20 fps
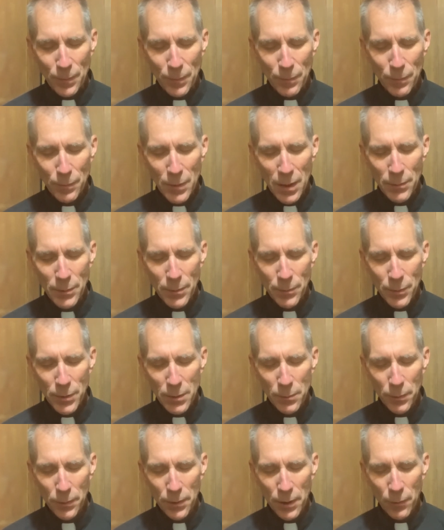Maybe
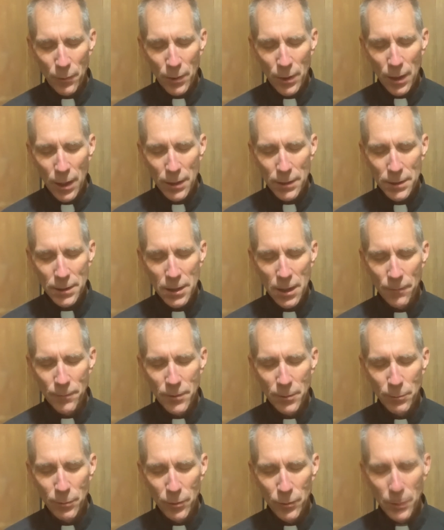people that we're not as
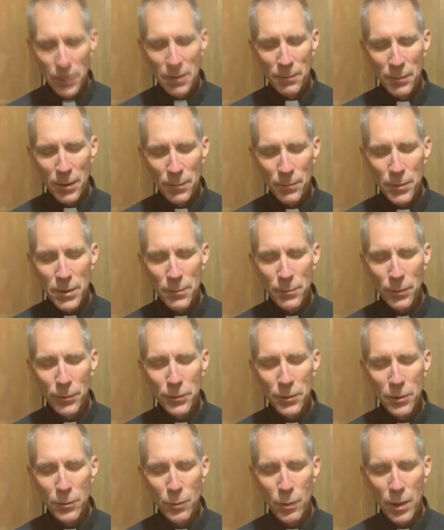comfortable with, but people
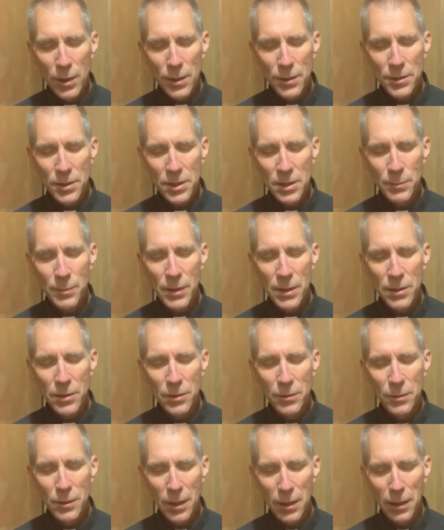you want us to speak
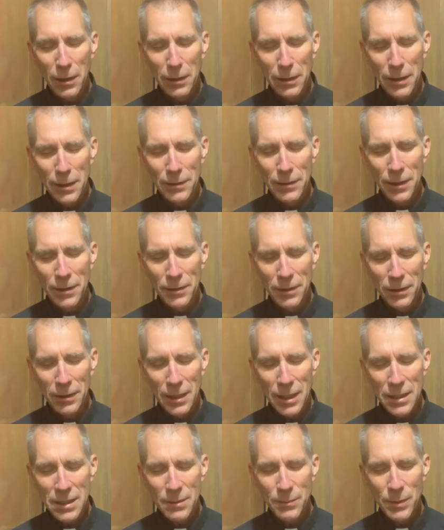to
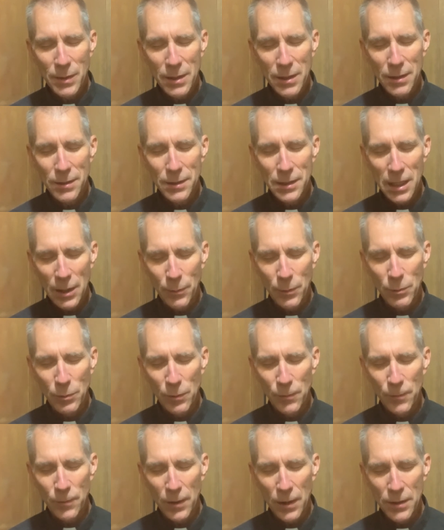nonetheless, because there we will
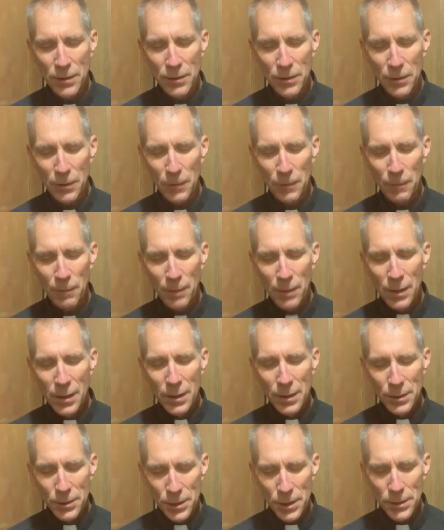find you.
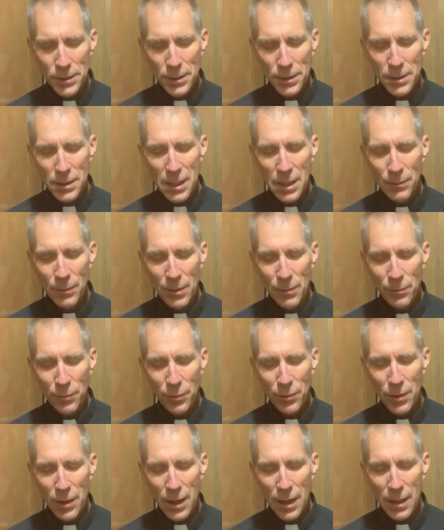In Jesus' name we
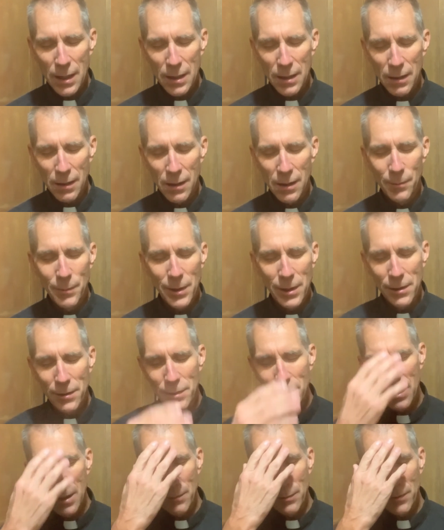pray. Amen. In
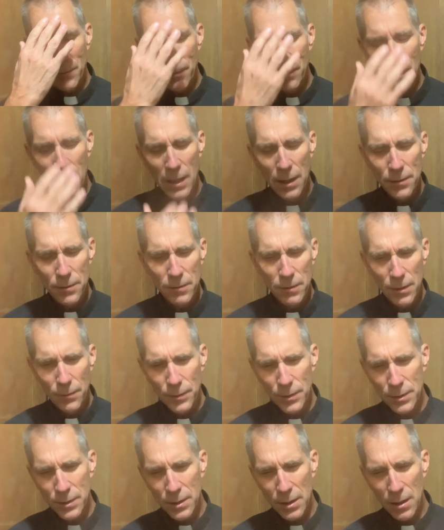the name of the Father, and of
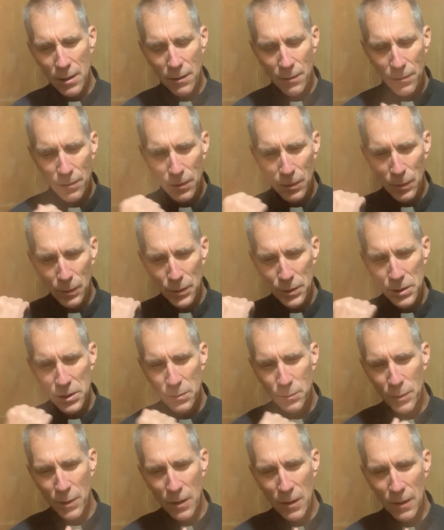the Son, and of the Holy
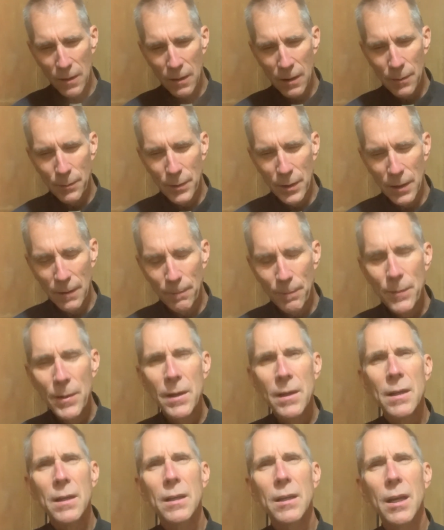Spirit. Amen.
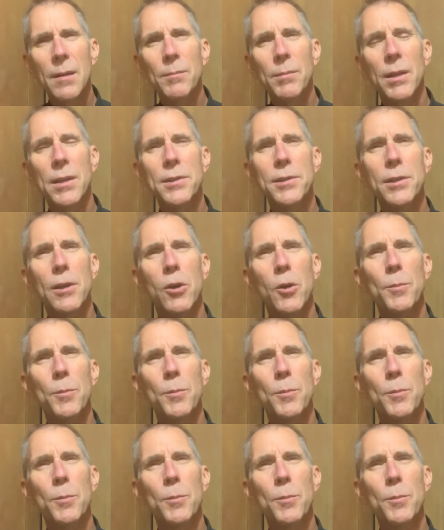God bless you.